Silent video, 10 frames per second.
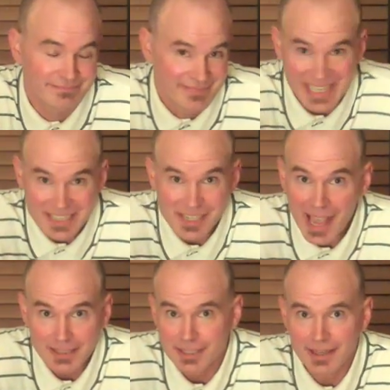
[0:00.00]
he just
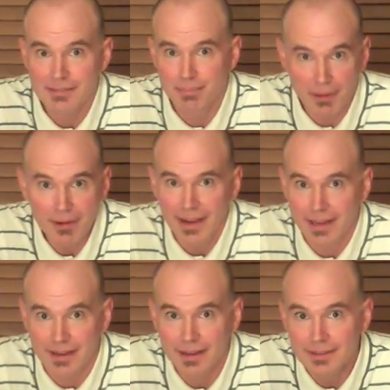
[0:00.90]
acts like a boy,
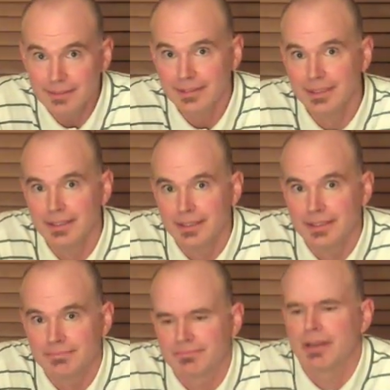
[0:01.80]
you know?
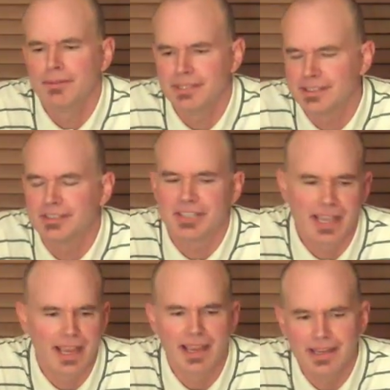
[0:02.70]
All his
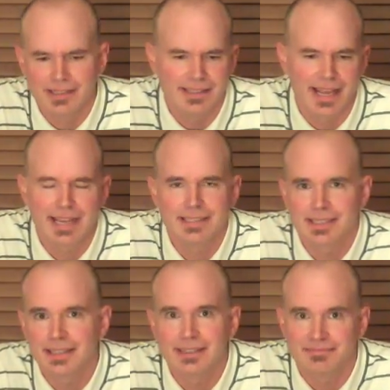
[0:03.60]
singing and
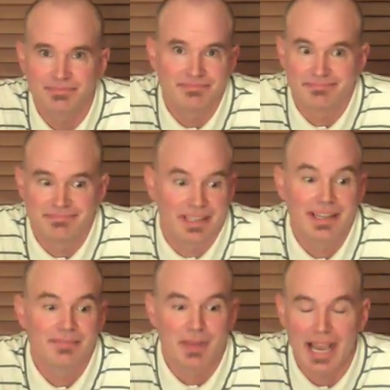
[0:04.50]
dancing and
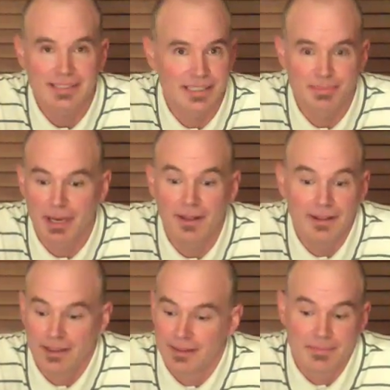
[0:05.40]
playing
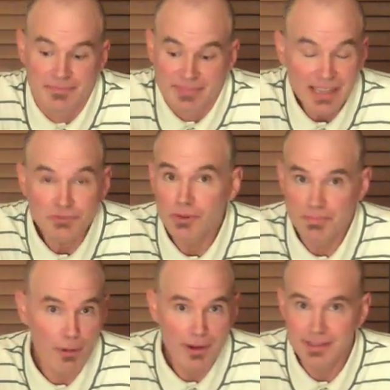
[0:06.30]
basketball. That's what
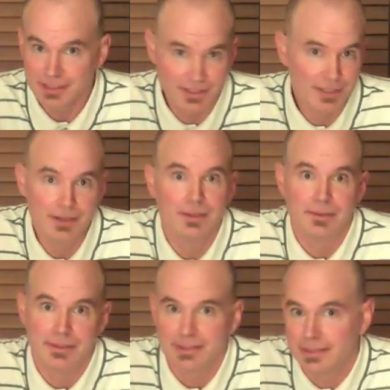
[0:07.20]
boys
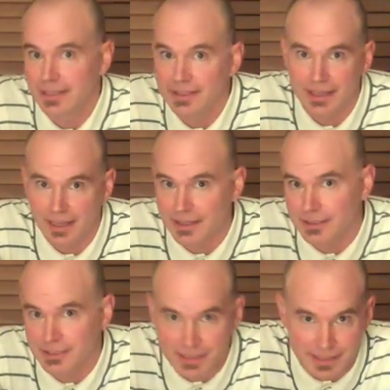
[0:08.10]
do in the inner
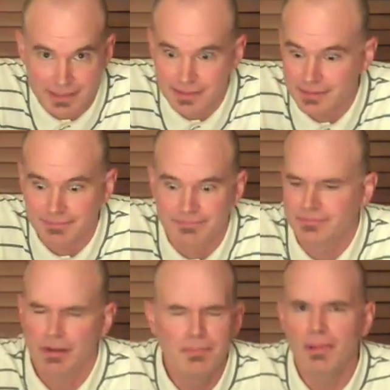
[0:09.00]
cities.
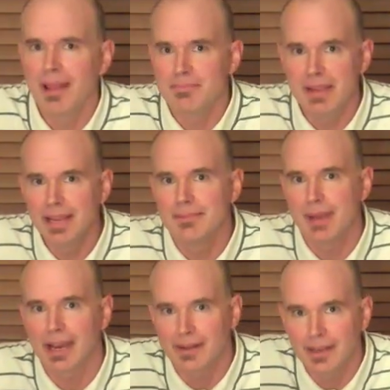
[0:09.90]
Don't blame me
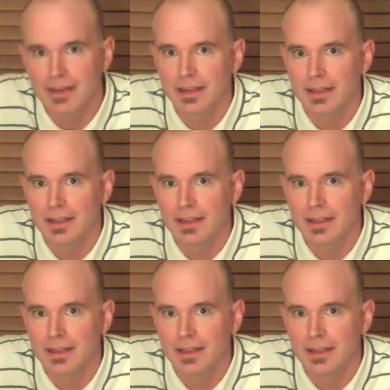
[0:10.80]
about it.